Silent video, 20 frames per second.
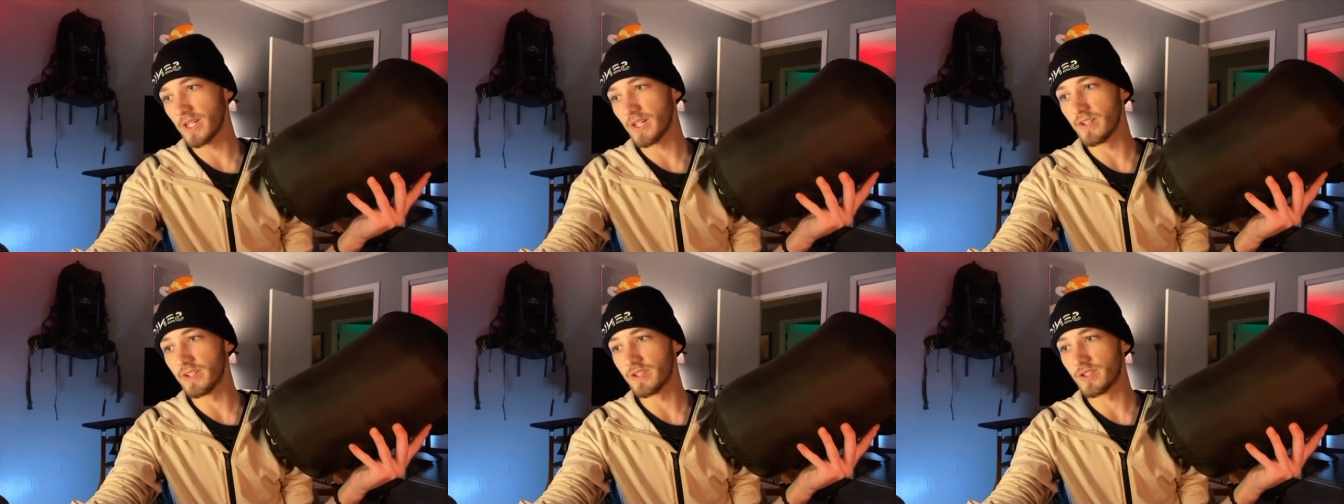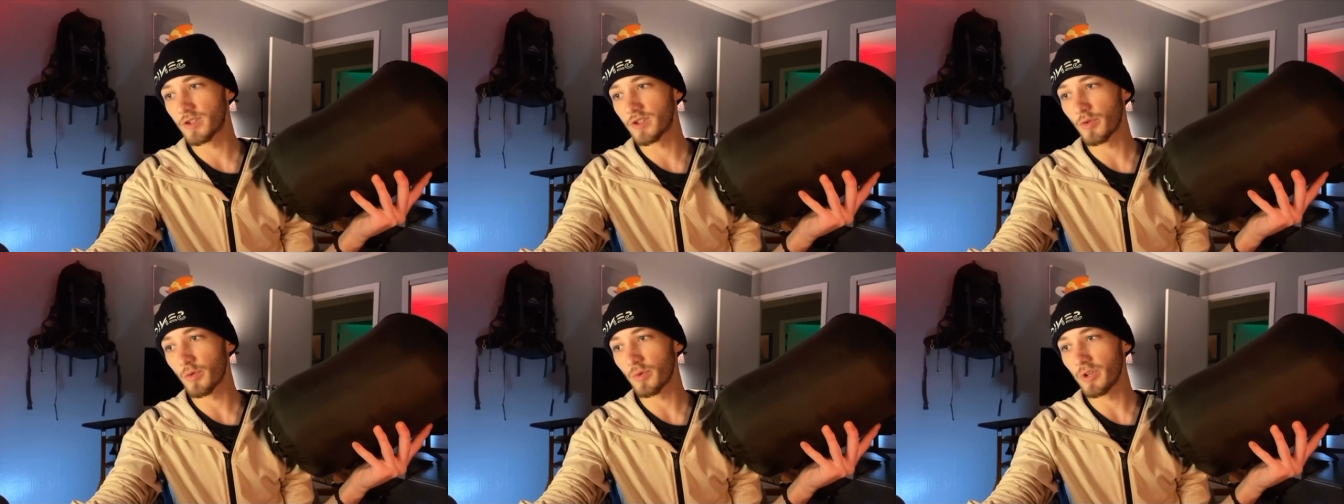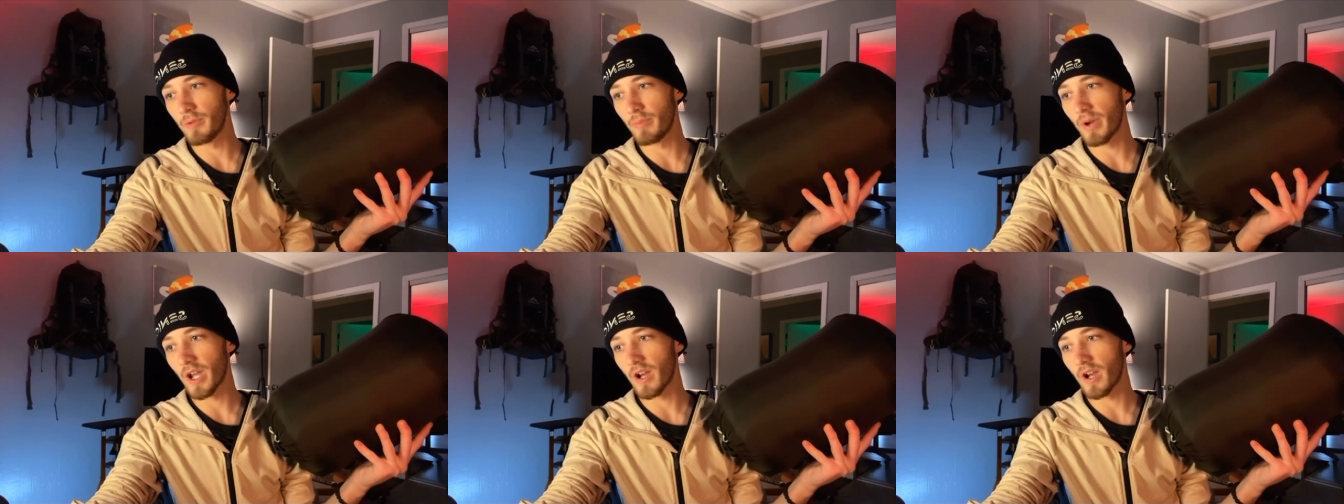is
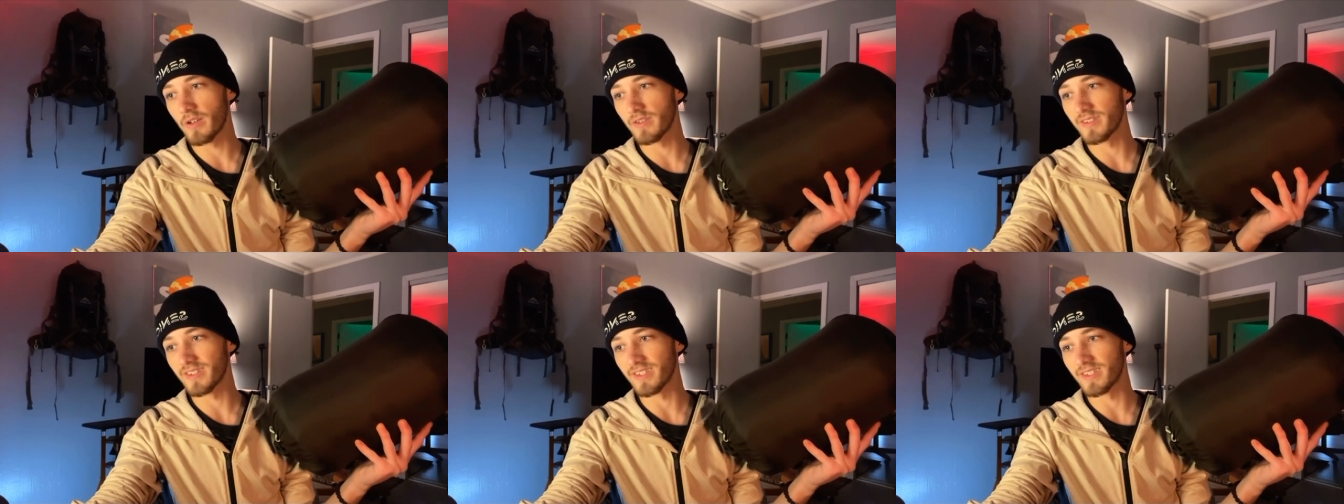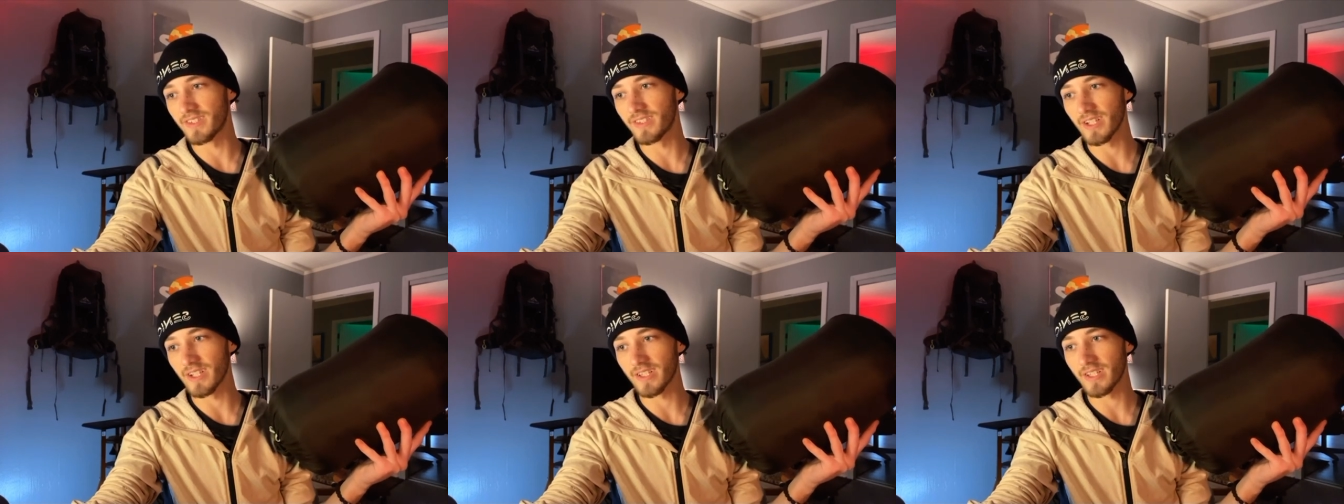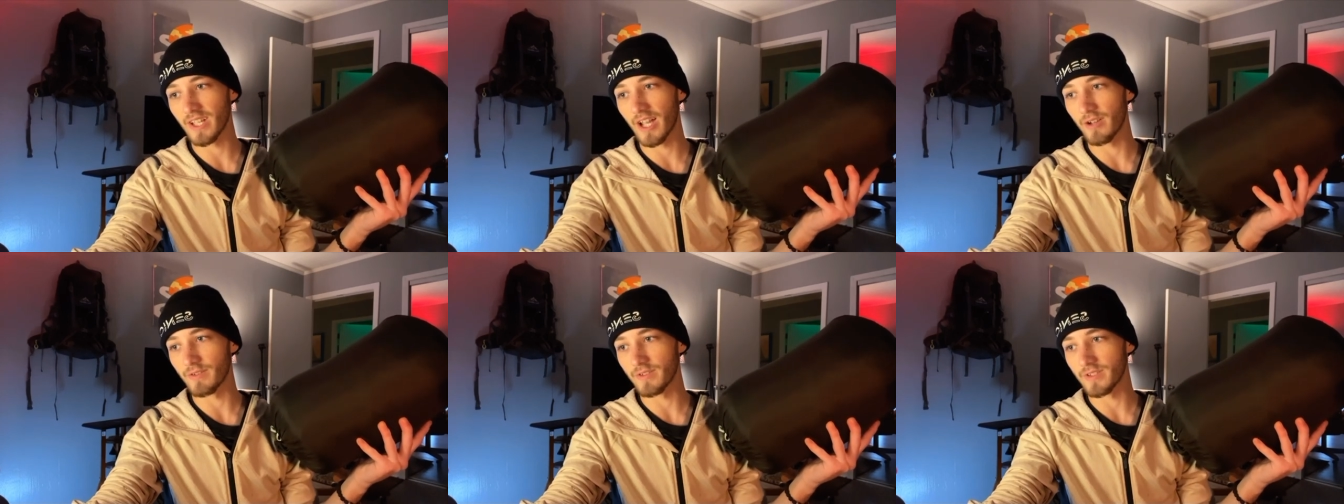three pounds and
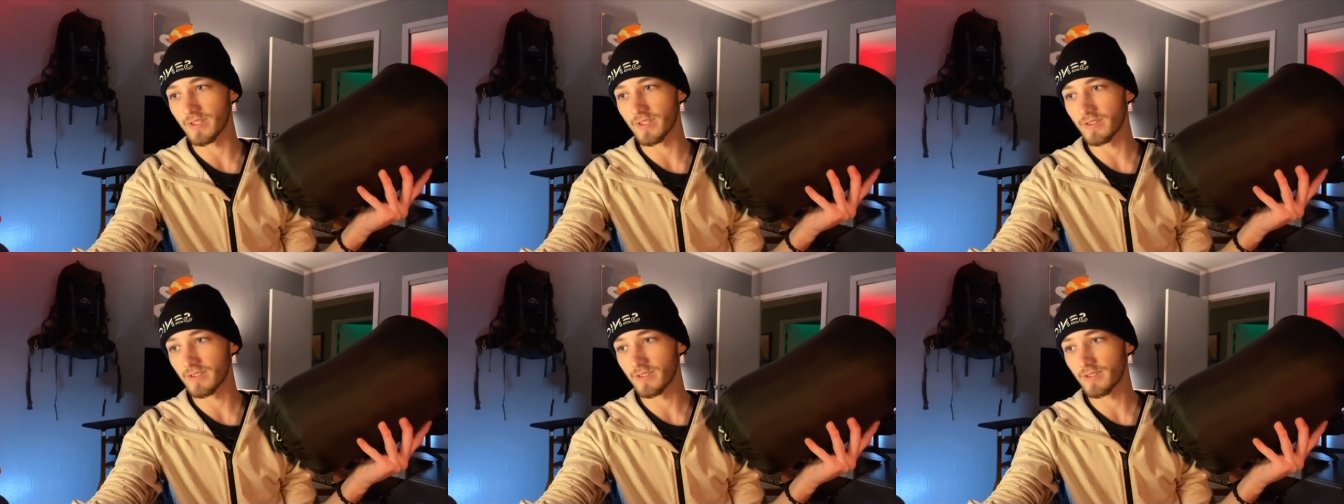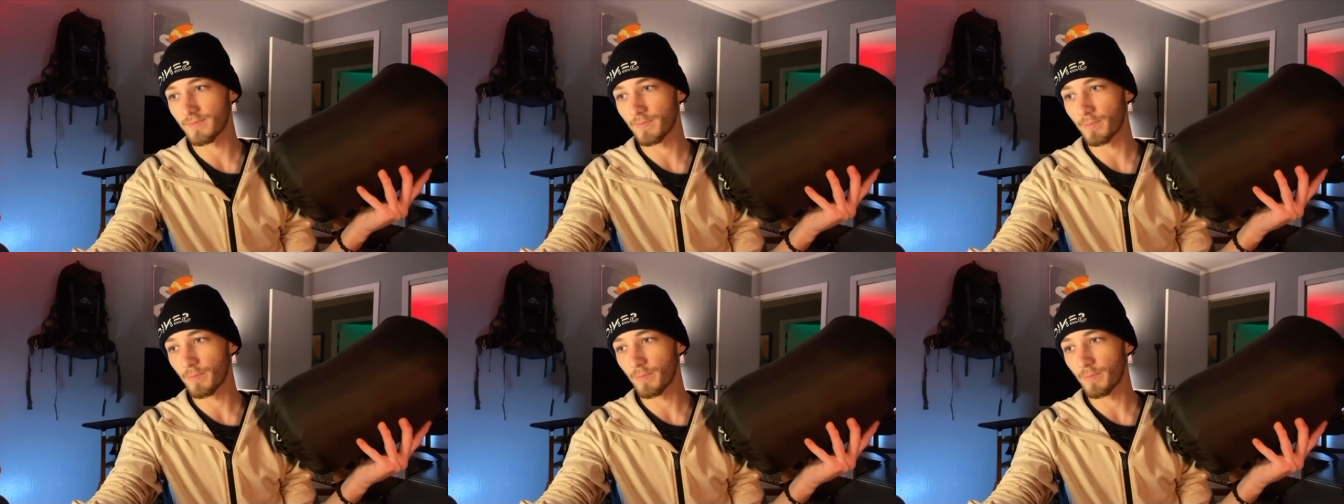six ounces.